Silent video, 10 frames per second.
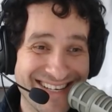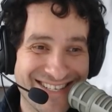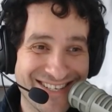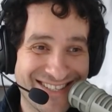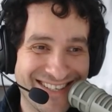I
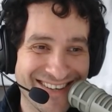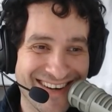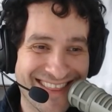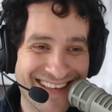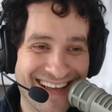didn't just
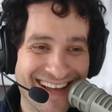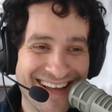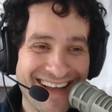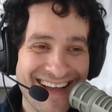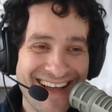steal
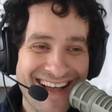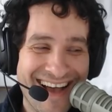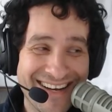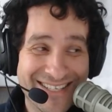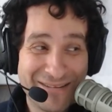anything.
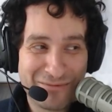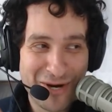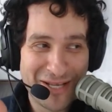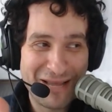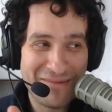I'm
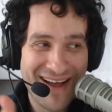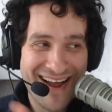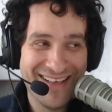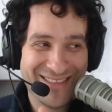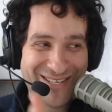trying to keep an
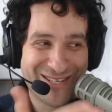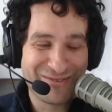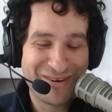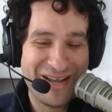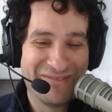eye on the
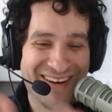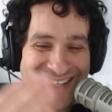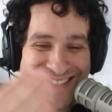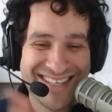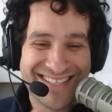stream, and
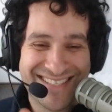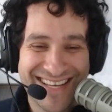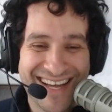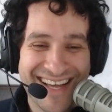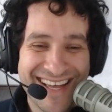
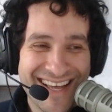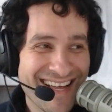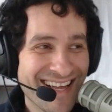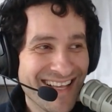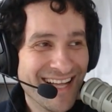it's
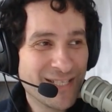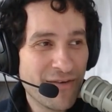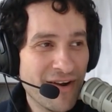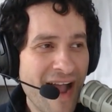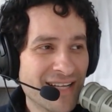It's
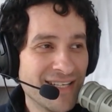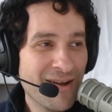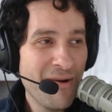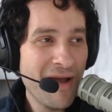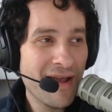over here. Actually,
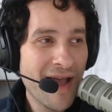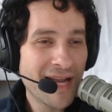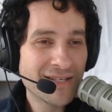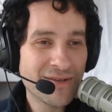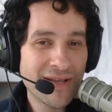you know what?
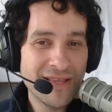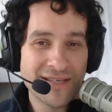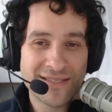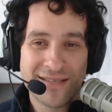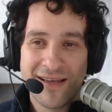I can just go like
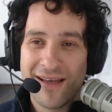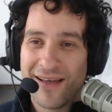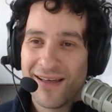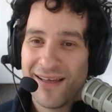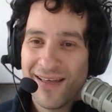this.
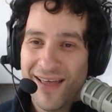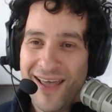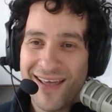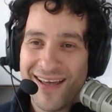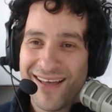
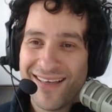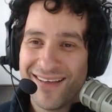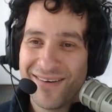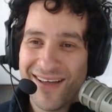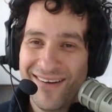Hey,
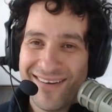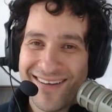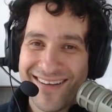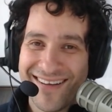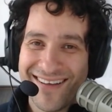there we go.
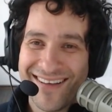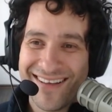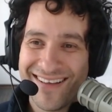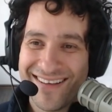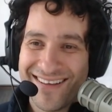
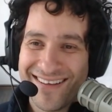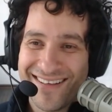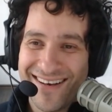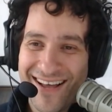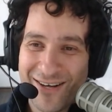
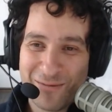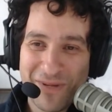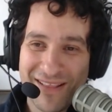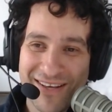Now I'll just be